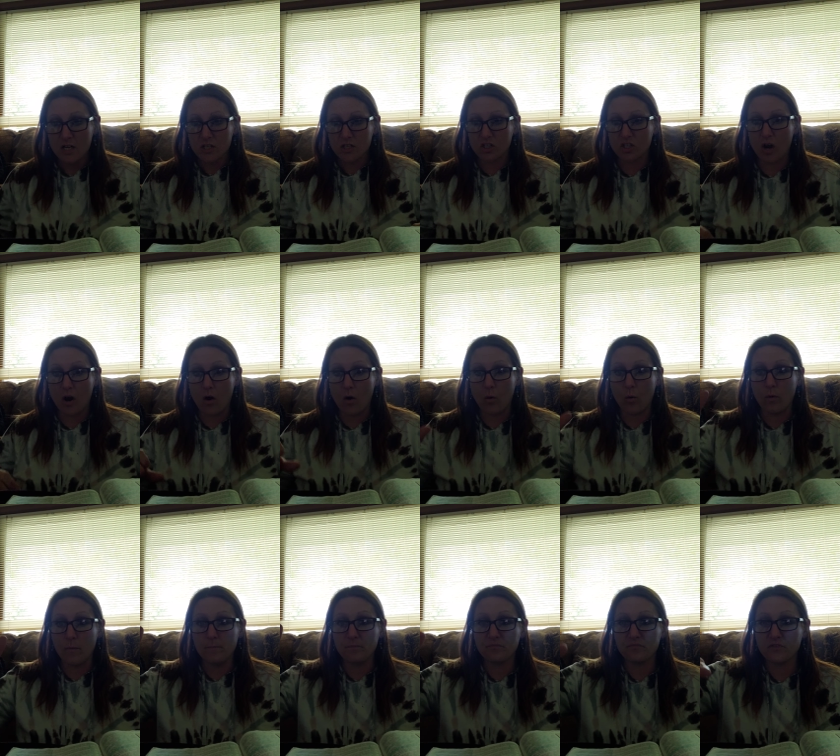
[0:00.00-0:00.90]

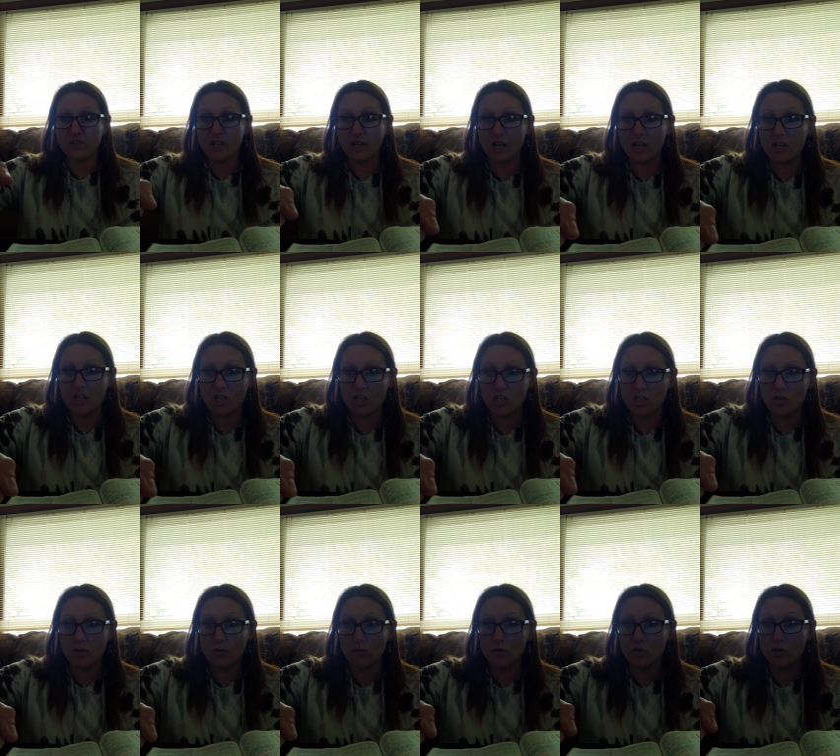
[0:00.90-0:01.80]
So
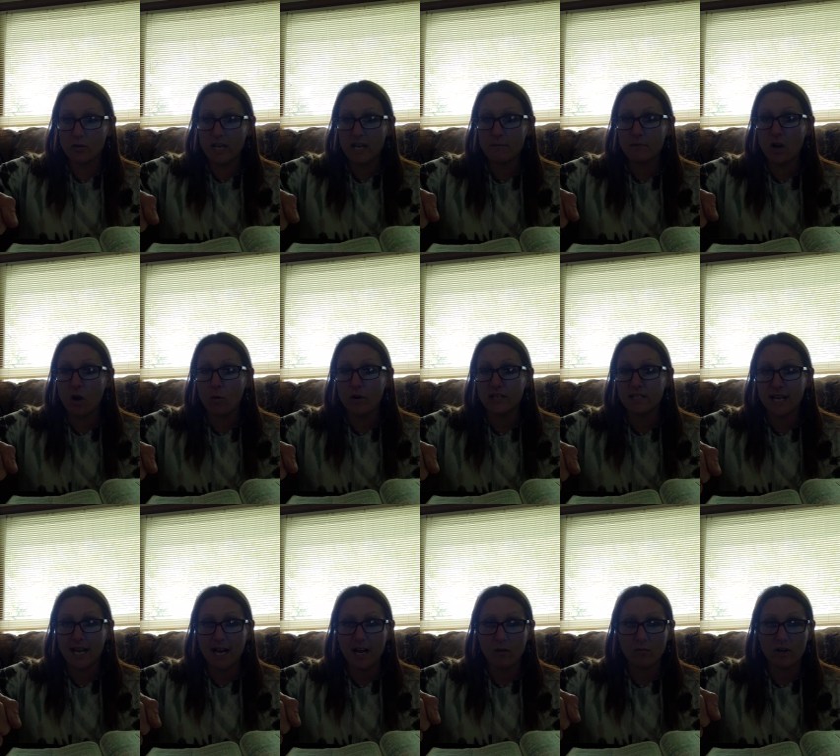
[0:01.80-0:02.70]
you you keep going
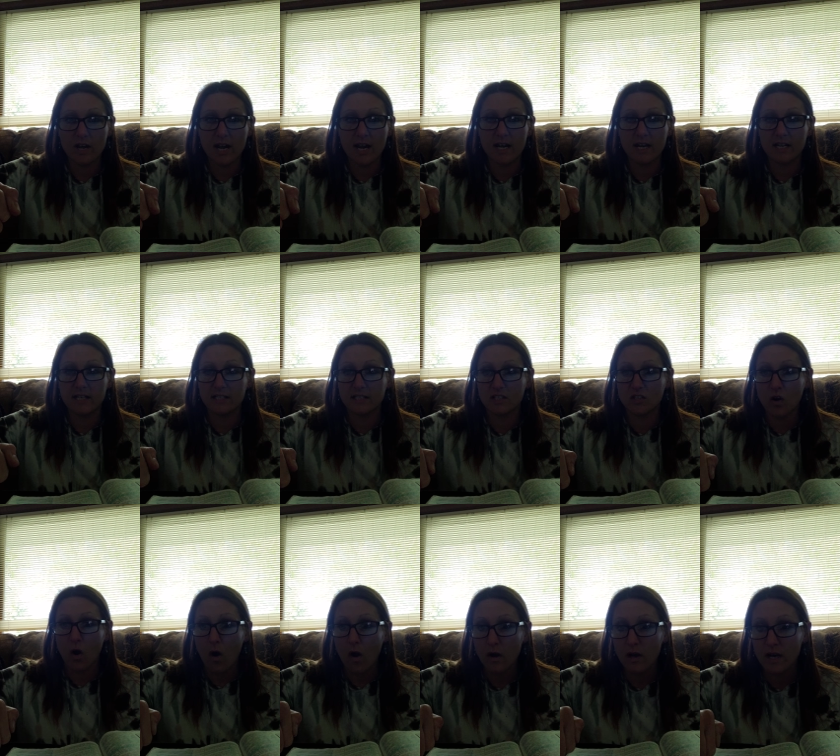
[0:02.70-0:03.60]
down and it's
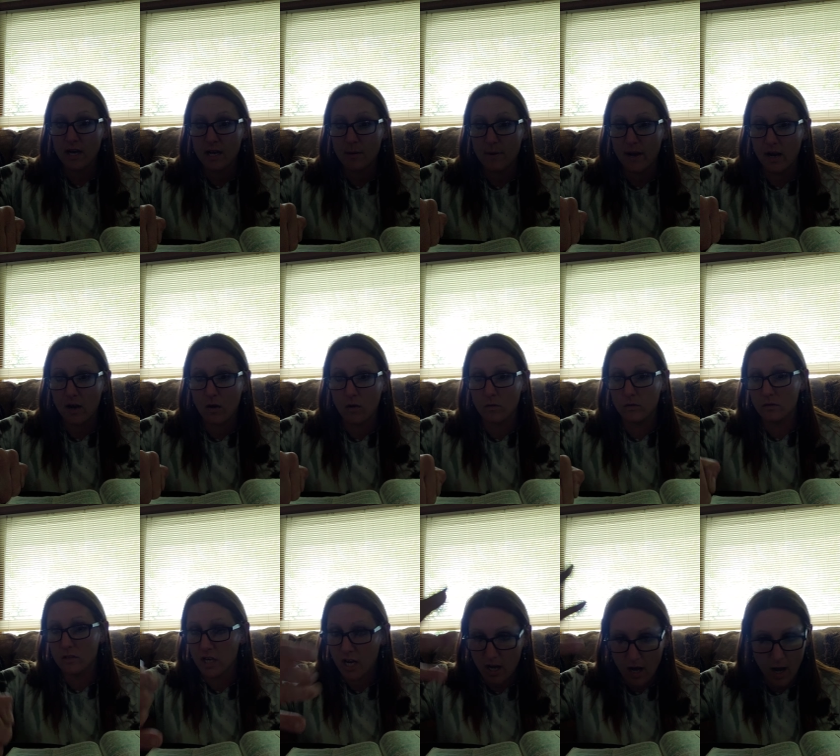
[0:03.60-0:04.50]
talking about
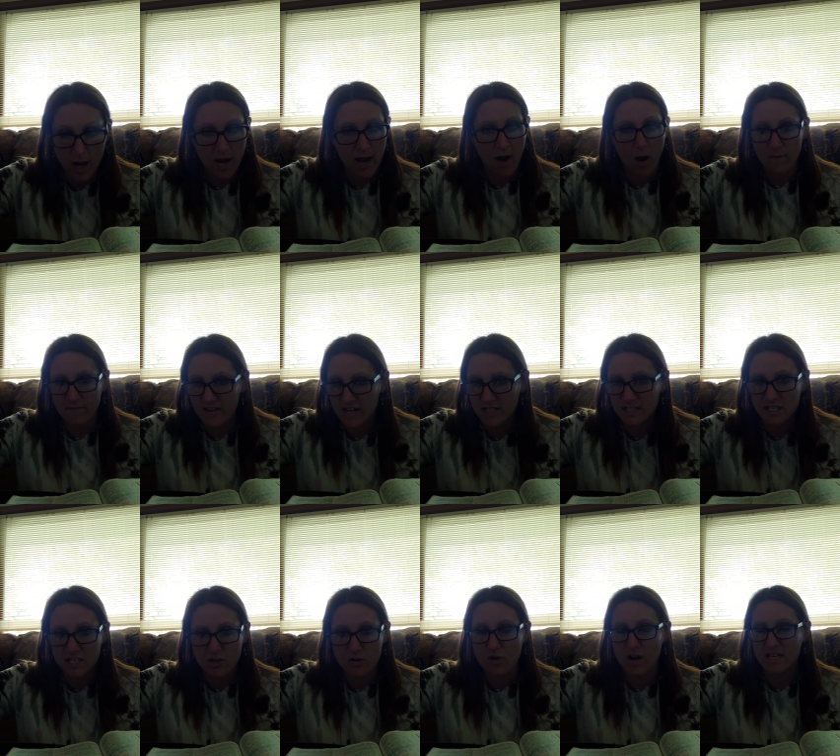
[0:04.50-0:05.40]

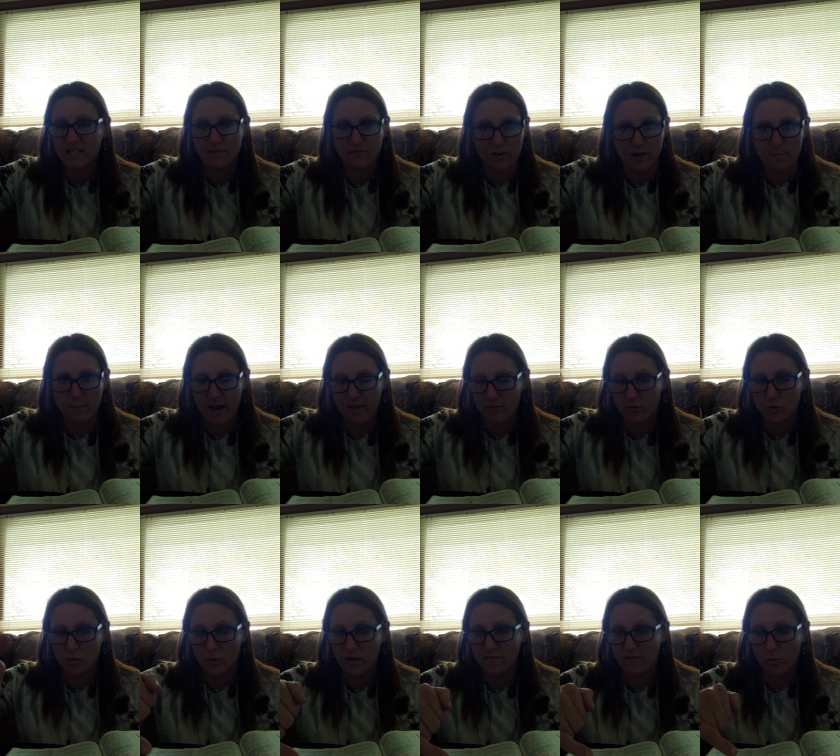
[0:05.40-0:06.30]
obviously you guys have read Matthew
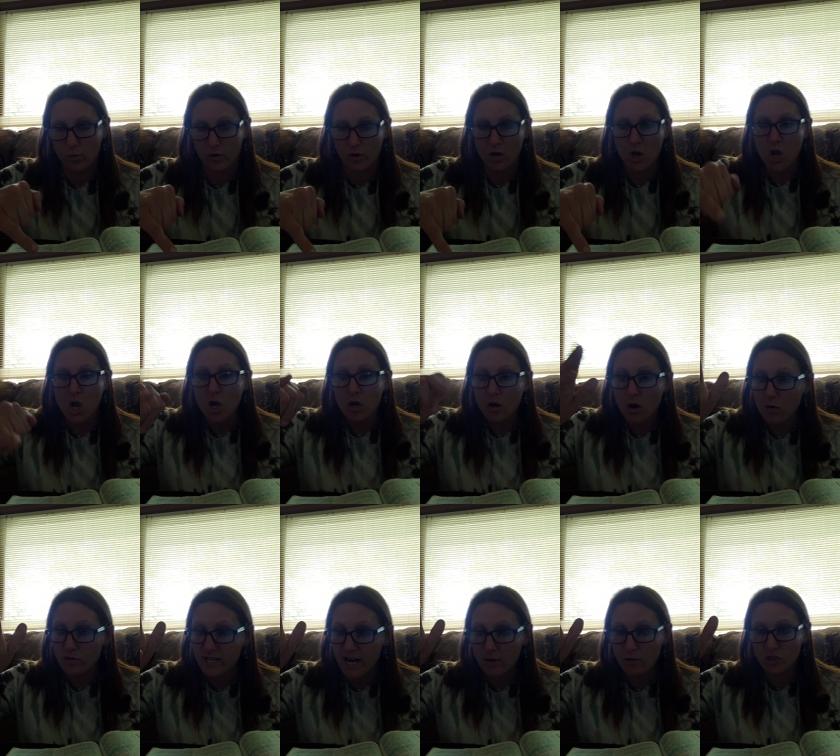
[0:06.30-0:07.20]
24.
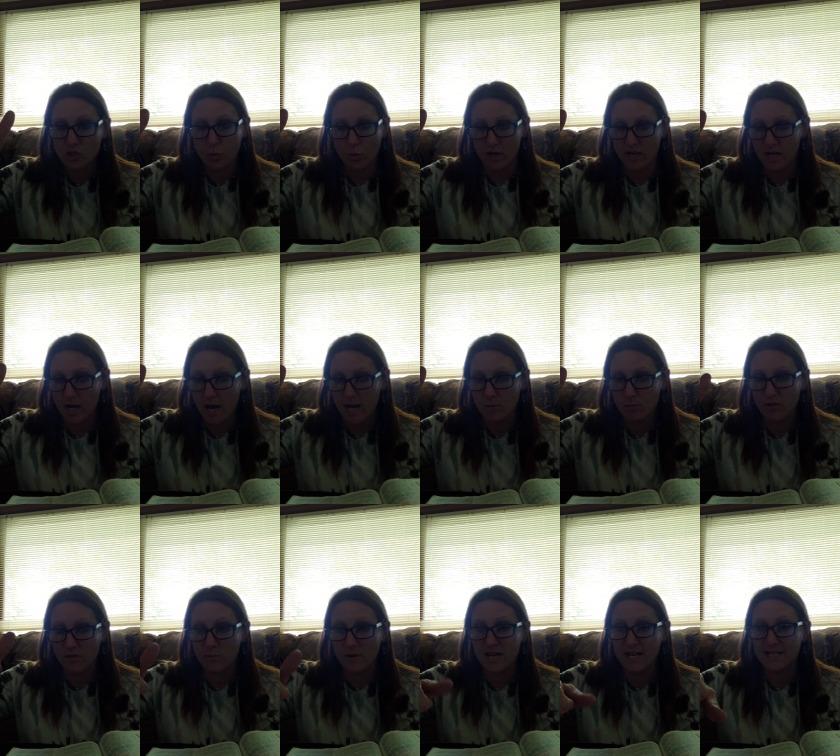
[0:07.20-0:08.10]
Go down to 29
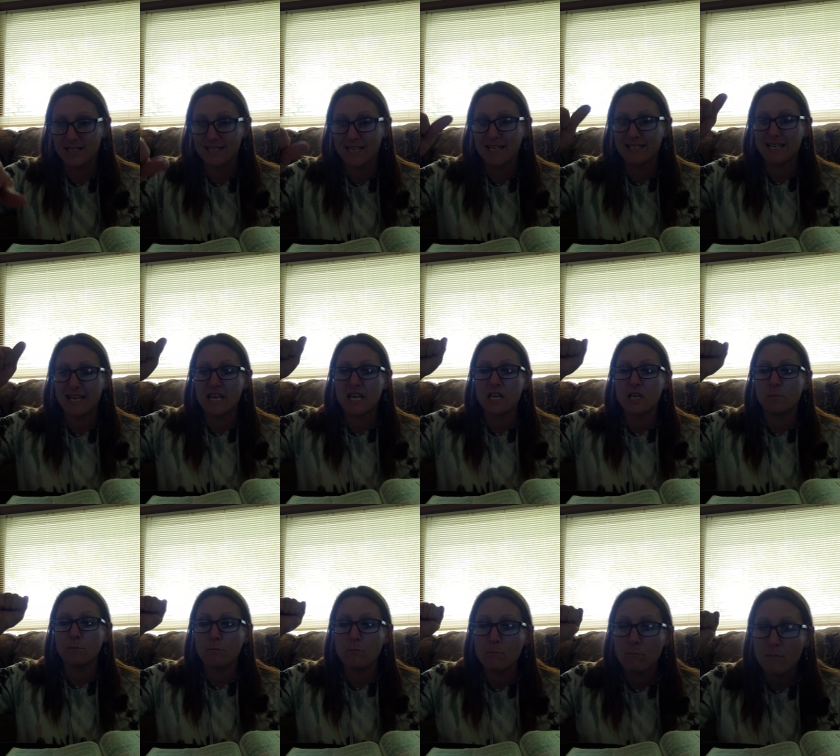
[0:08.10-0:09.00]
with me and it says
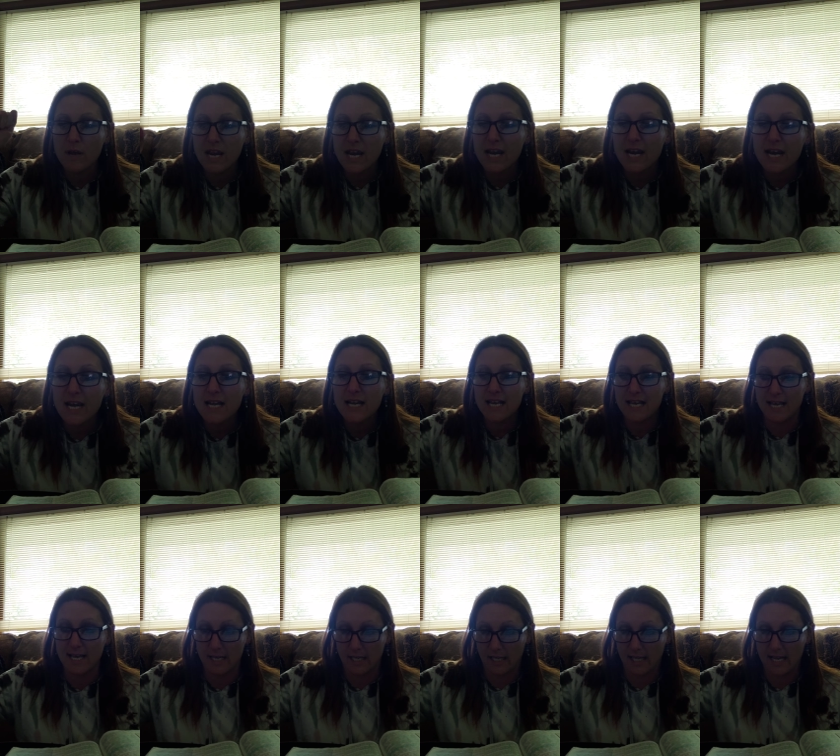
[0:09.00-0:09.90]

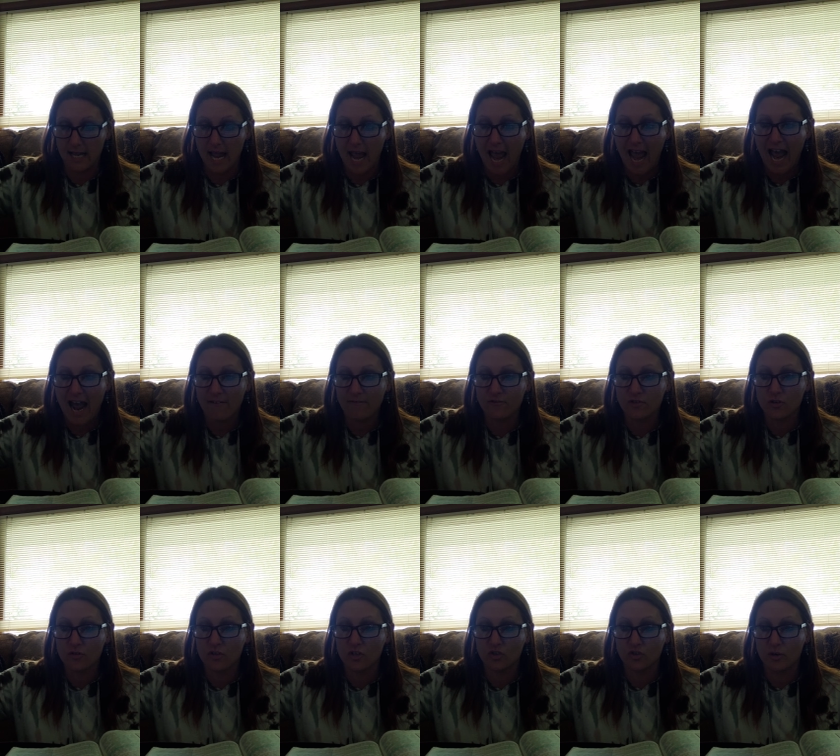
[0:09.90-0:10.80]
immediately
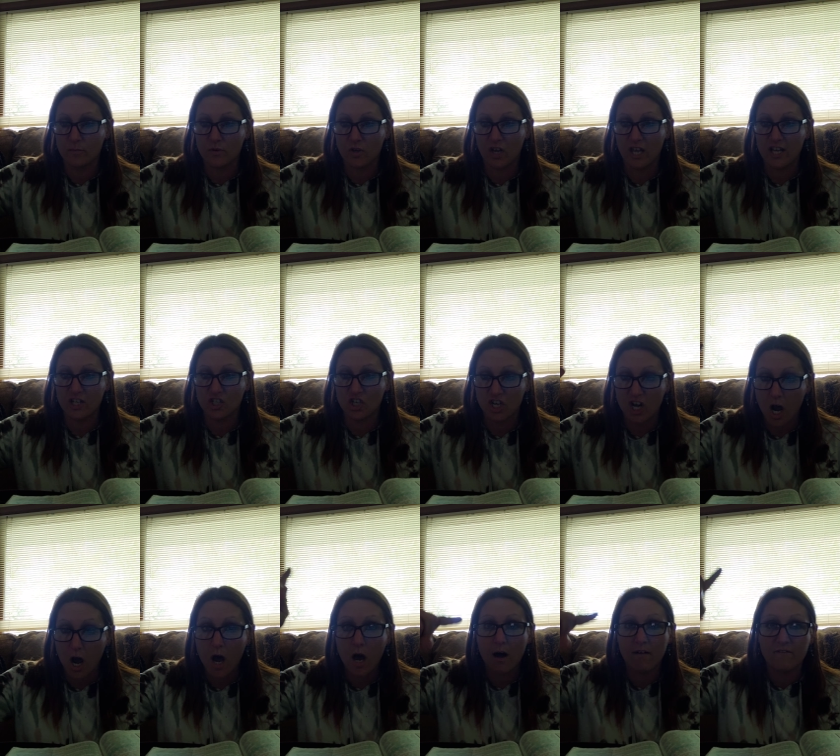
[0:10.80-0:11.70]
after the tribulation
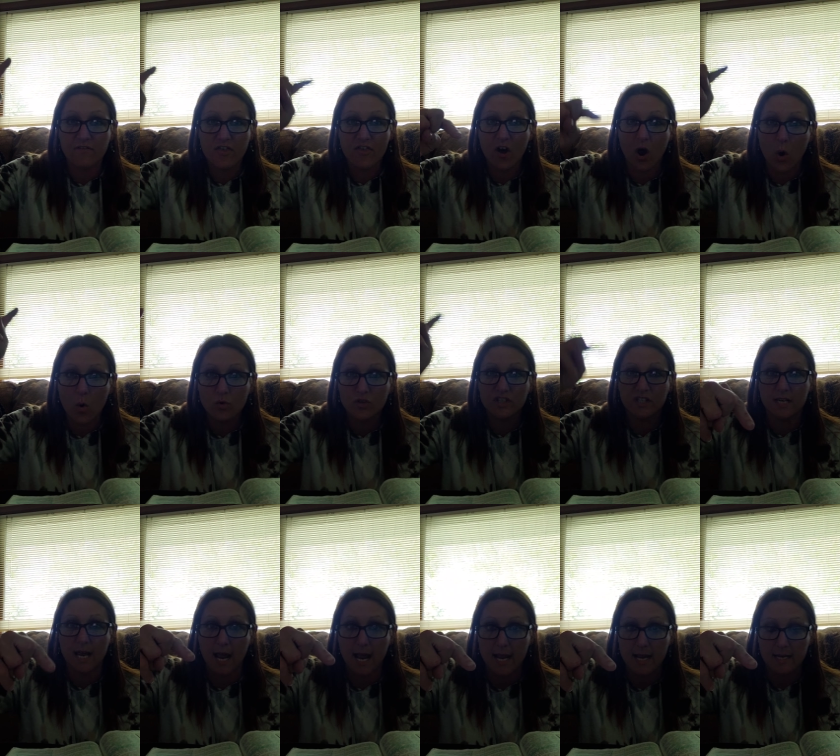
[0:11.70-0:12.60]
of those
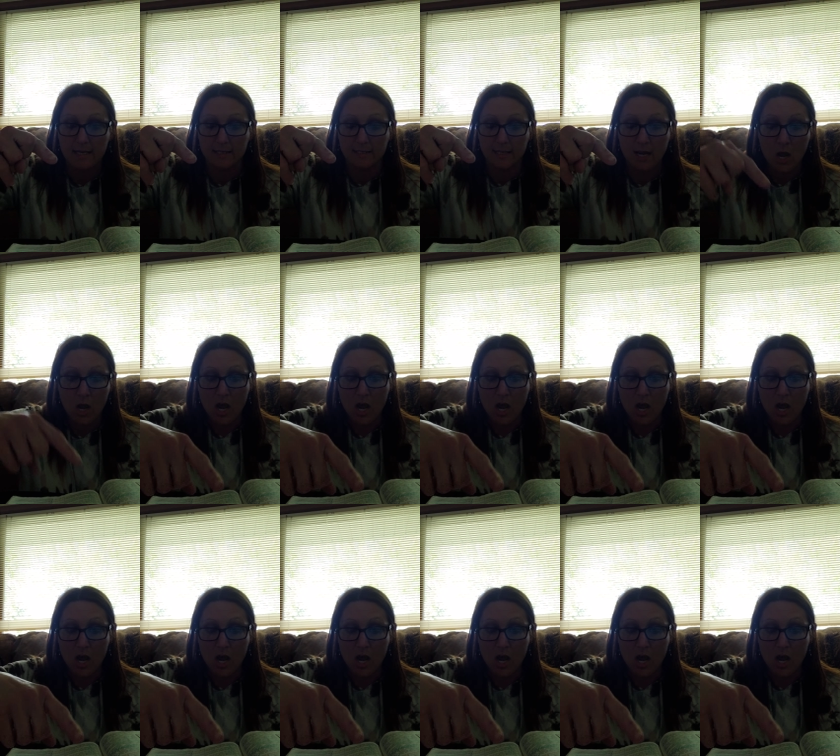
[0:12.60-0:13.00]
days